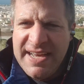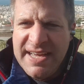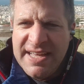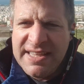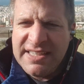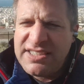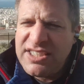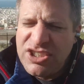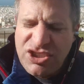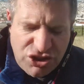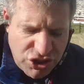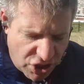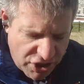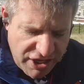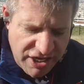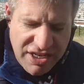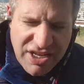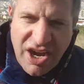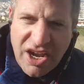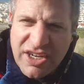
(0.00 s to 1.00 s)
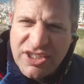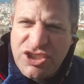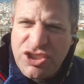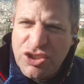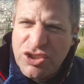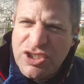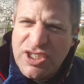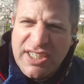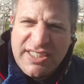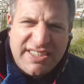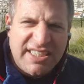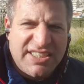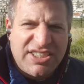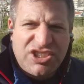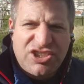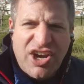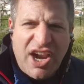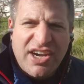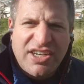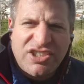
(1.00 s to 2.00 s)
This is Johnny Eliades, your success
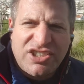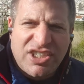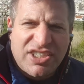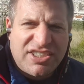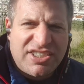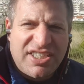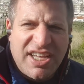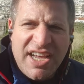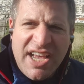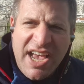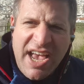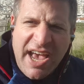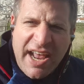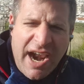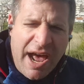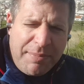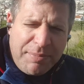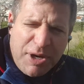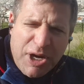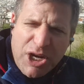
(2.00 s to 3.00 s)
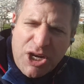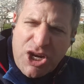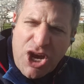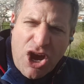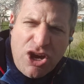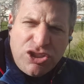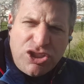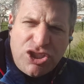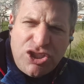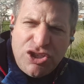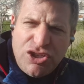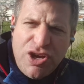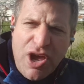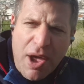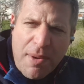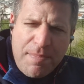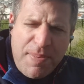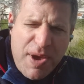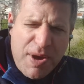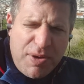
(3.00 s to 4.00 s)
strategist, and I'm going to coach you,
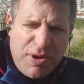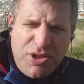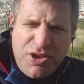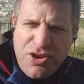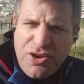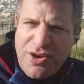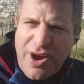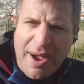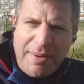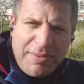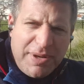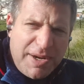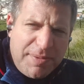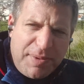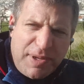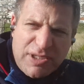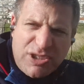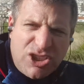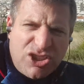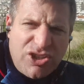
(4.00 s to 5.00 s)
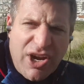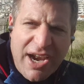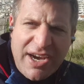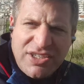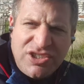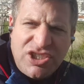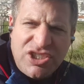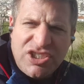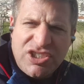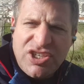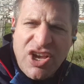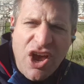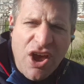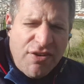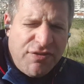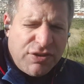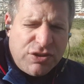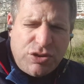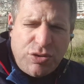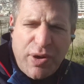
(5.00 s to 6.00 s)
be with you. I'm going to build strategies
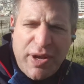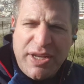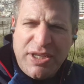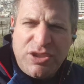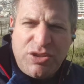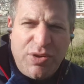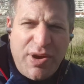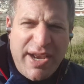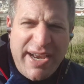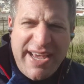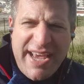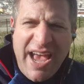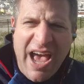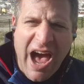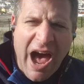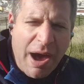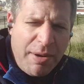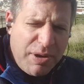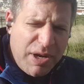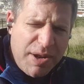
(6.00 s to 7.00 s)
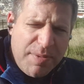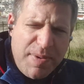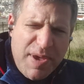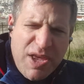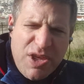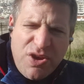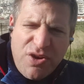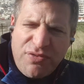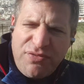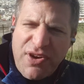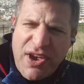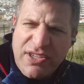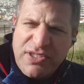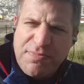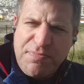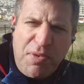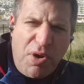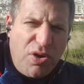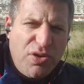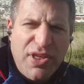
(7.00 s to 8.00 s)
for 2020. I'm going to be in your face
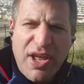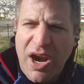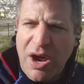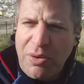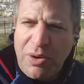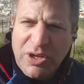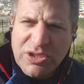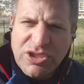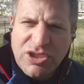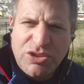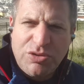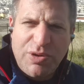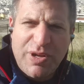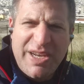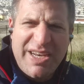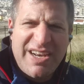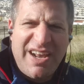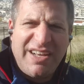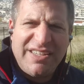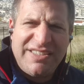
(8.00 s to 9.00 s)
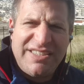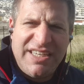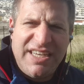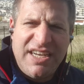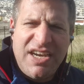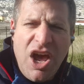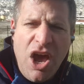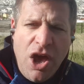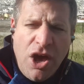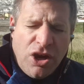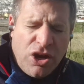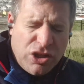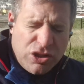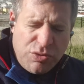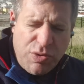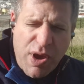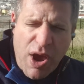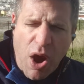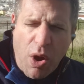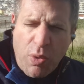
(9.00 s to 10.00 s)
more than I was in 2019 because
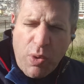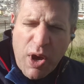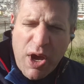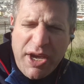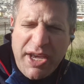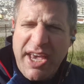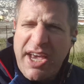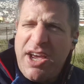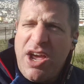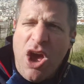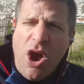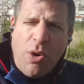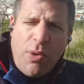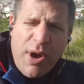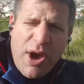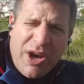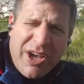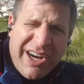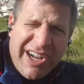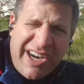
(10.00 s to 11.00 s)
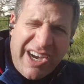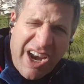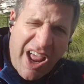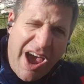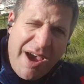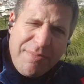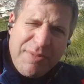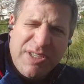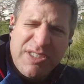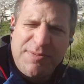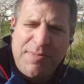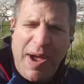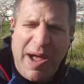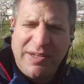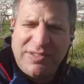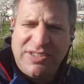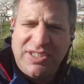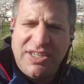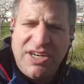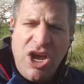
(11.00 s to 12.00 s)
we are working. We are going to climb this
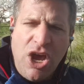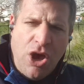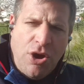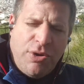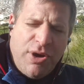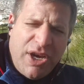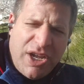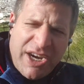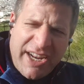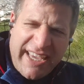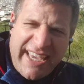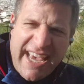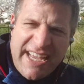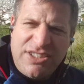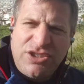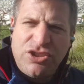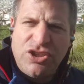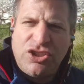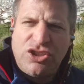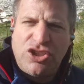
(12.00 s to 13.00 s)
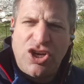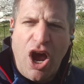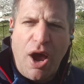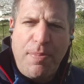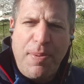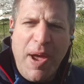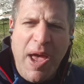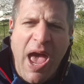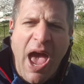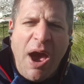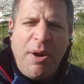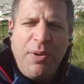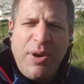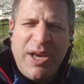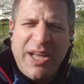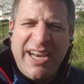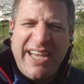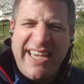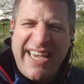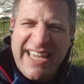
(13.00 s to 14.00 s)
mountain. We're going to get to the top, and we're
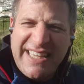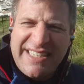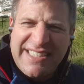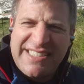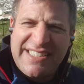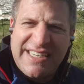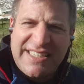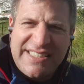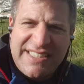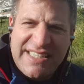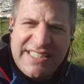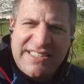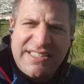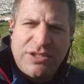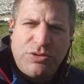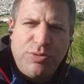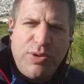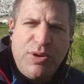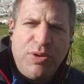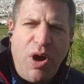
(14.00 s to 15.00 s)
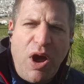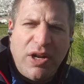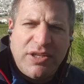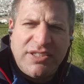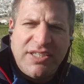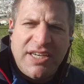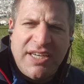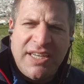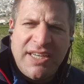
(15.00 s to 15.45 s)
going to get the success that we want.